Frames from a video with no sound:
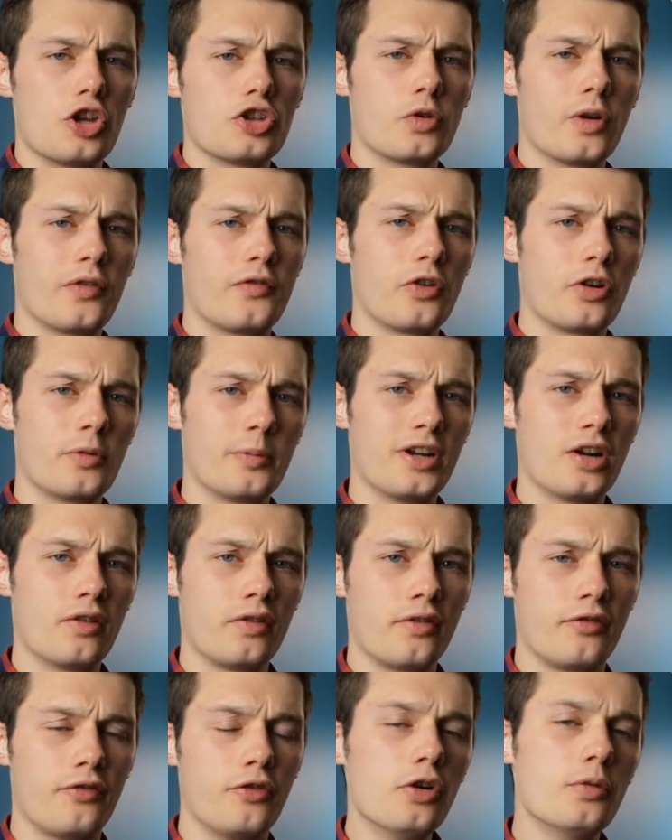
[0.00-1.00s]
So, if you're a bit of
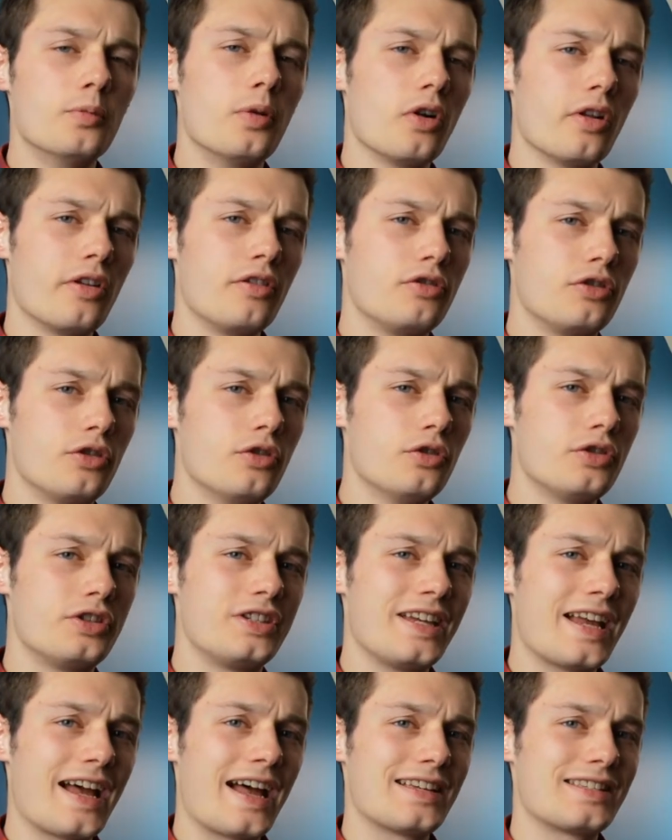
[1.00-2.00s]
a football
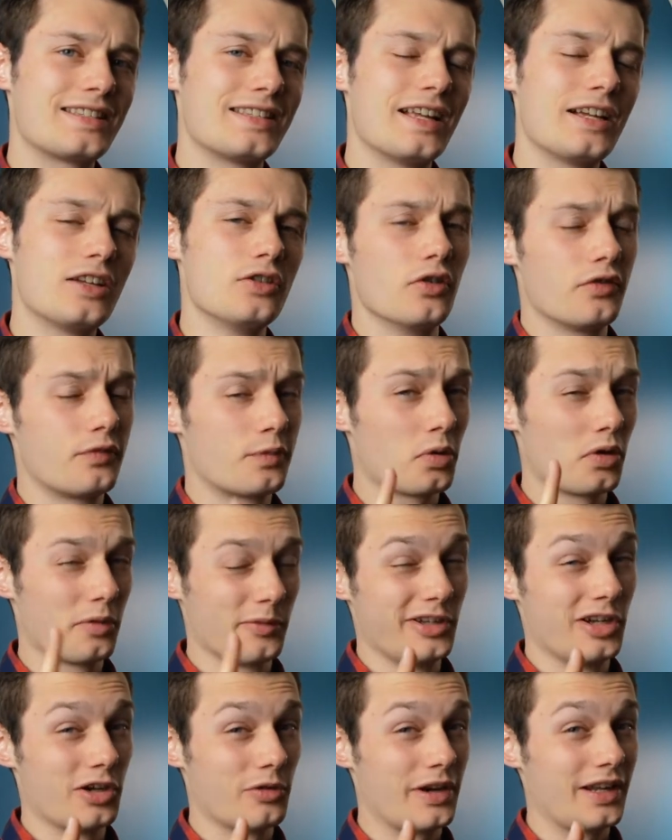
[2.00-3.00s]
enthusiast, then you've
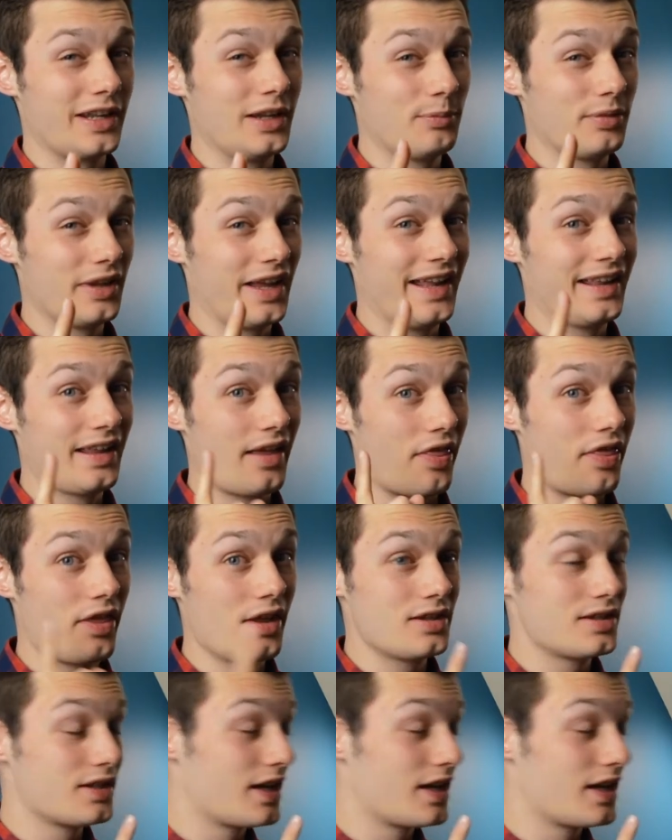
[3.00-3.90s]
probably already played this